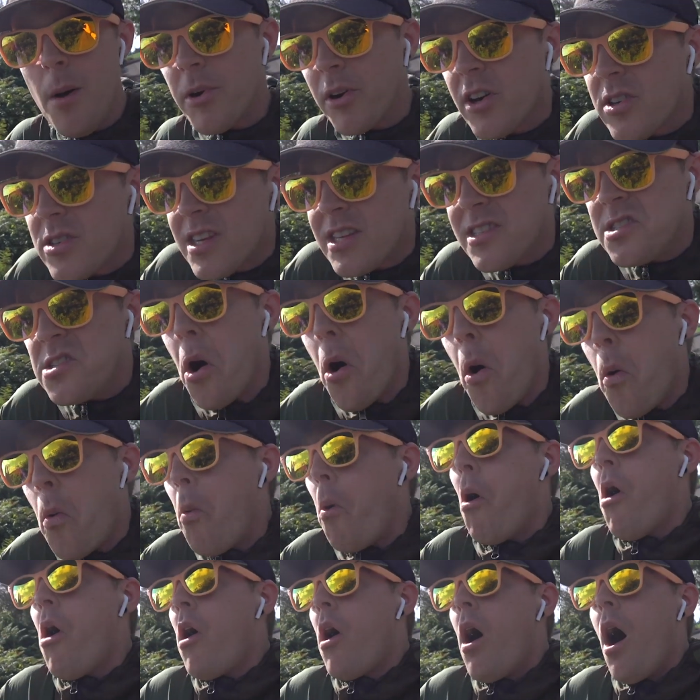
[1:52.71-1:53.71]
because it's not
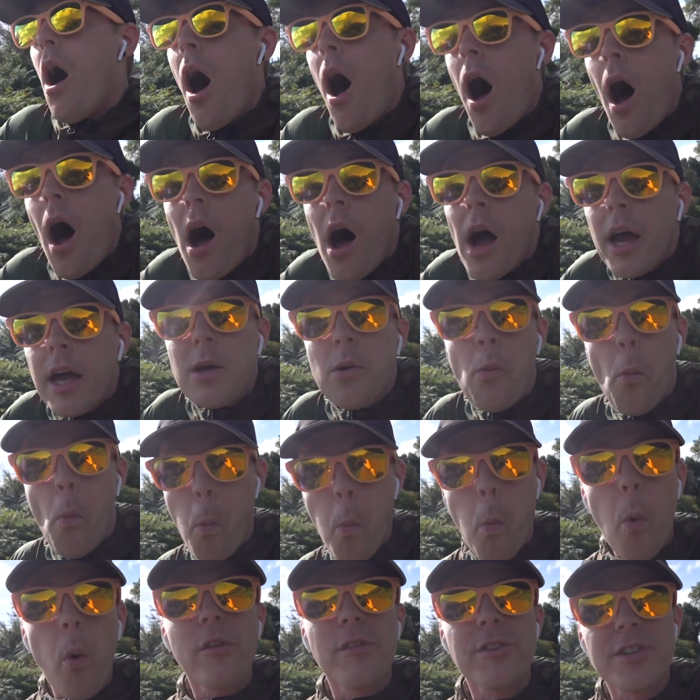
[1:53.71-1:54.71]
what I
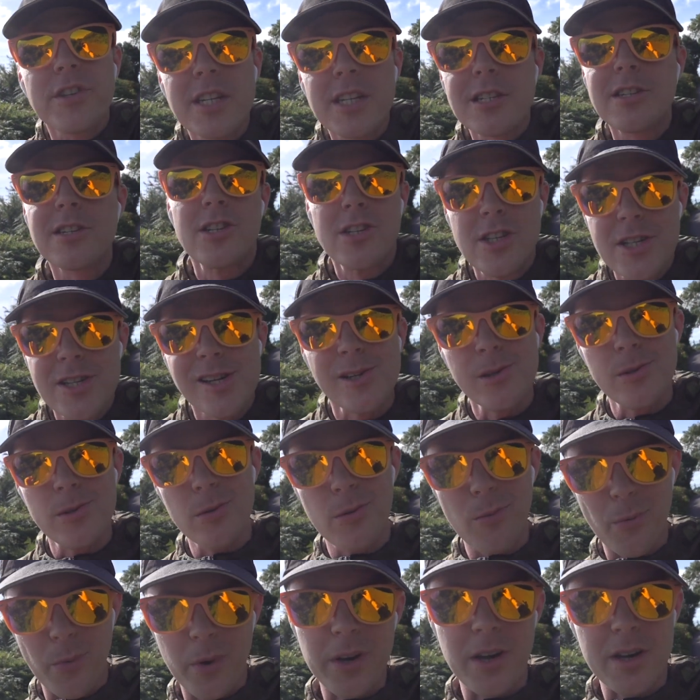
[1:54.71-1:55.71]
wanted to do
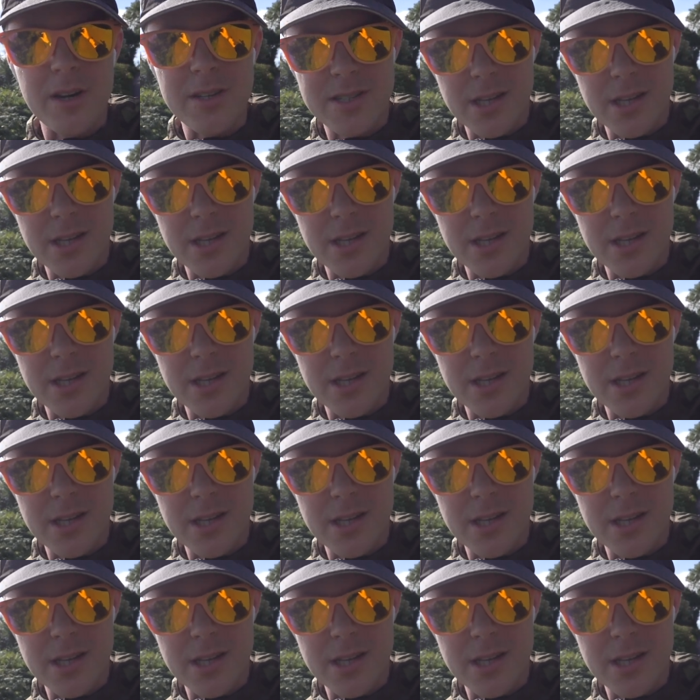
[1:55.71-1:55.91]
when I